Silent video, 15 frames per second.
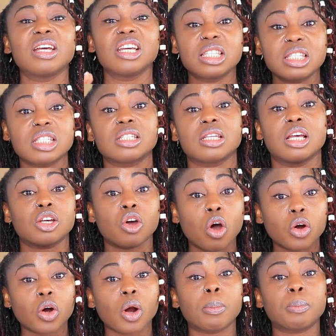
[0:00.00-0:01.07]
it's
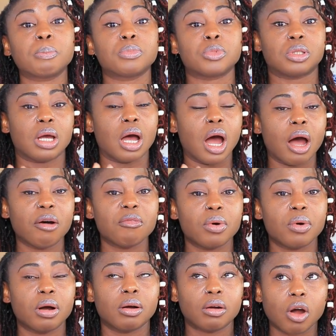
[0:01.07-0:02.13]
a
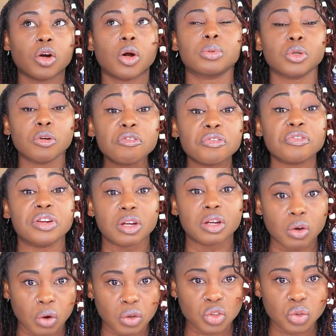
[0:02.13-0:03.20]

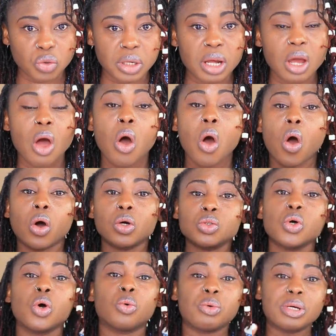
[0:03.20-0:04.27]
corruption-free country.
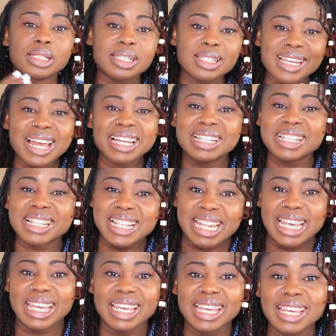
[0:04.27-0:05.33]
Although,
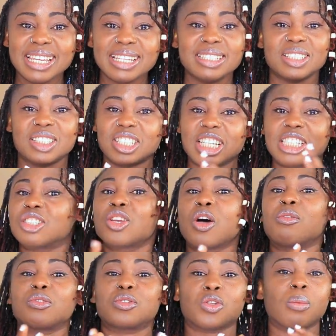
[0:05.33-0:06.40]
recently,
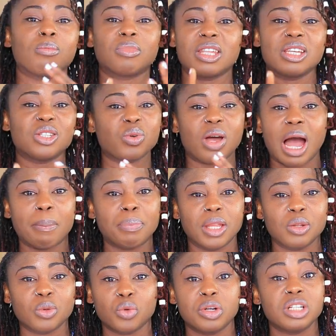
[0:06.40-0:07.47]
some things were
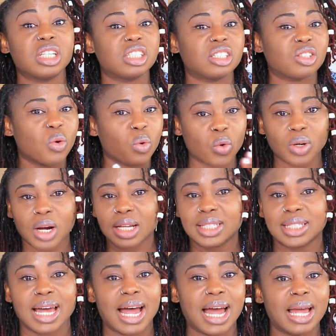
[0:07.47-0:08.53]
happening during these corona
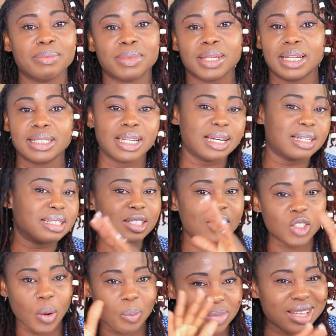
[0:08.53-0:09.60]
times, and then
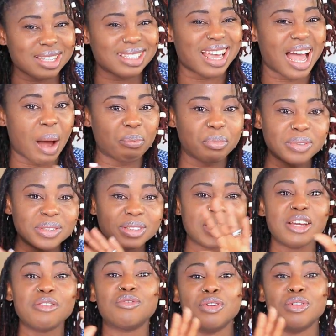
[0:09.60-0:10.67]
some things
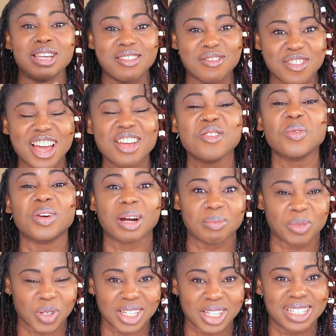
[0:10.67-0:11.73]
happened. If you live here, you know what
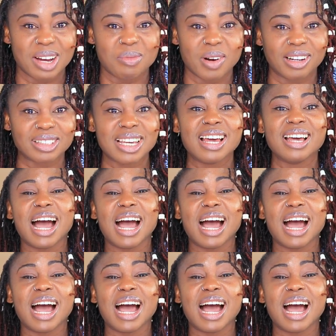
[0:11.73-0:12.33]
I'm talking about.